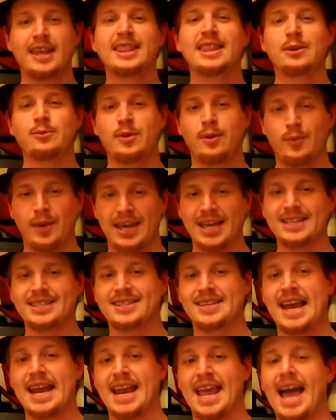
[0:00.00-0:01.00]
Then when we get
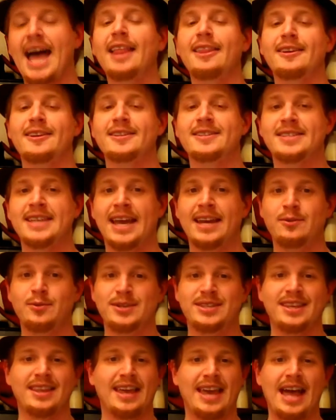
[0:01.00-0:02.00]
inside Kaladin's head,
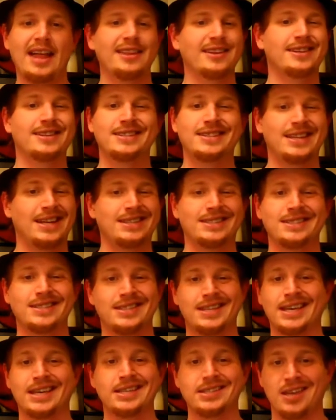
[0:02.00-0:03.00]
we see that Kaladin
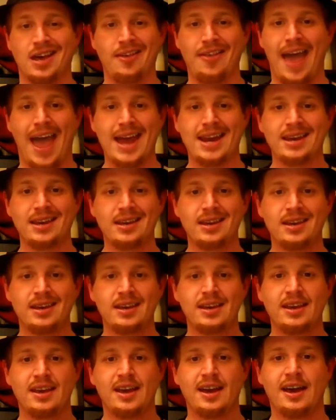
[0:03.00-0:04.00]
doesn't think he's all
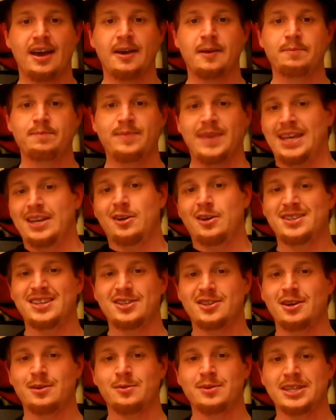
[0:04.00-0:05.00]
that. Um, he knows
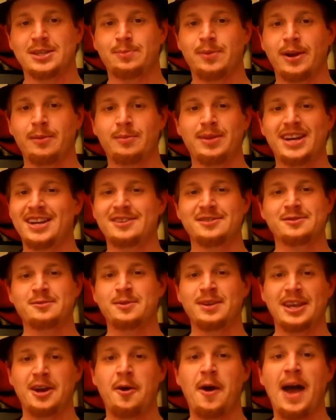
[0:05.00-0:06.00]
he's good with a spear, but he doesn't
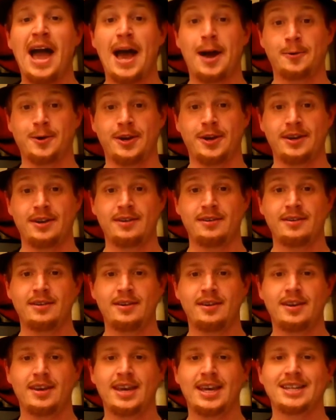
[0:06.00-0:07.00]
really know how good.
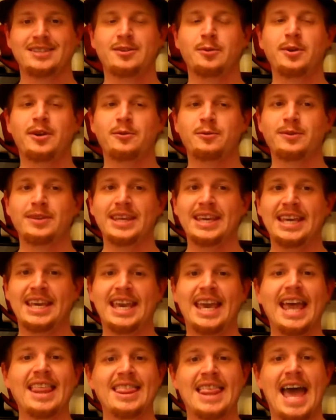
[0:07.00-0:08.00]
And so we don't really
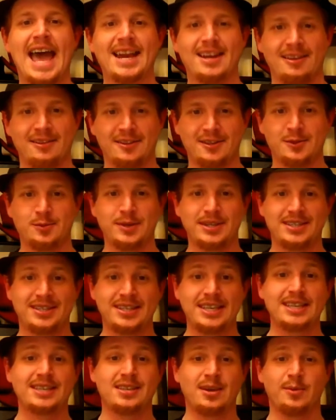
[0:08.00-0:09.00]
get that unless we
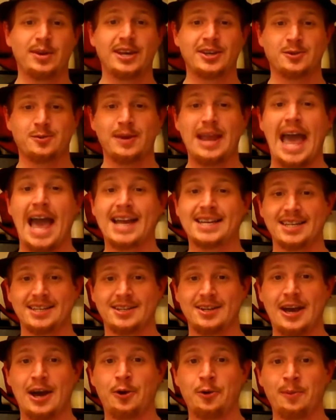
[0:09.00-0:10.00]
see someone else reacting
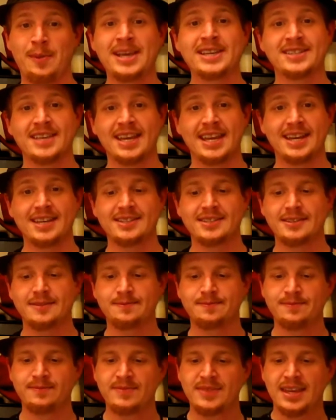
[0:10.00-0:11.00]
to how amazing it
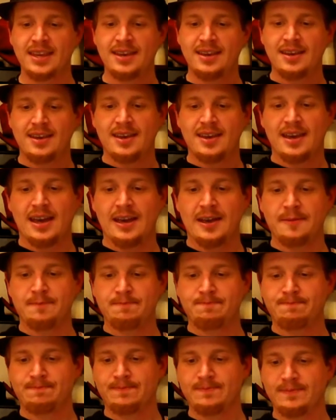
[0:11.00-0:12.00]
is. Um,